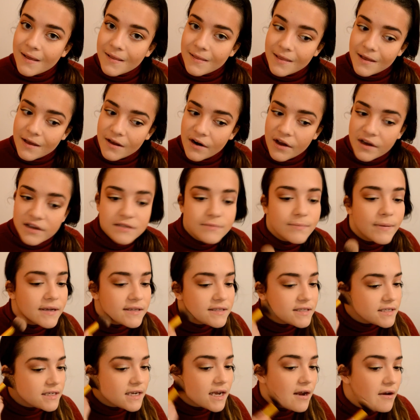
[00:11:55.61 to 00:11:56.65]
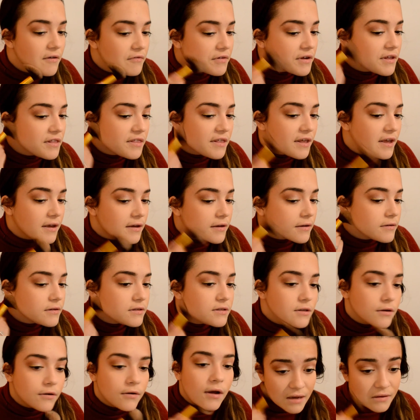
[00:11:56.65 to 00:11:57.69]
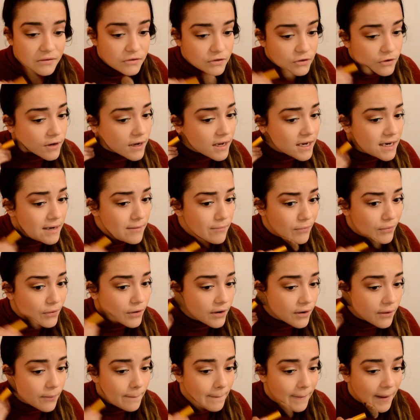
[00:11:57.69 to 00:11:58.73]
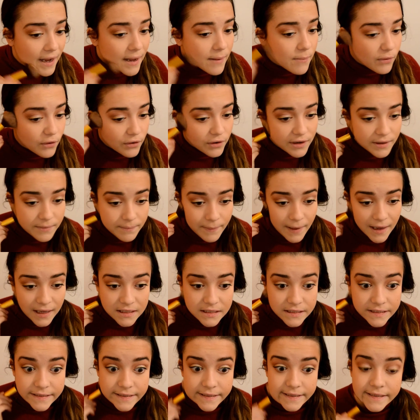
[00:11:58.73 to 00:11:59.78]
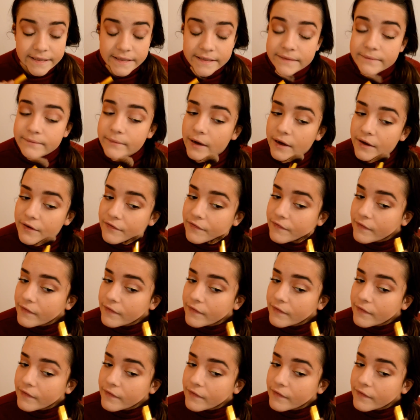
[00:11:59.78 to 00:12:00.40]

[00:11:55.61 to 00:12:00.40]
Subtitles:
The Unexpected Everything. So any book by Morgan Matson is my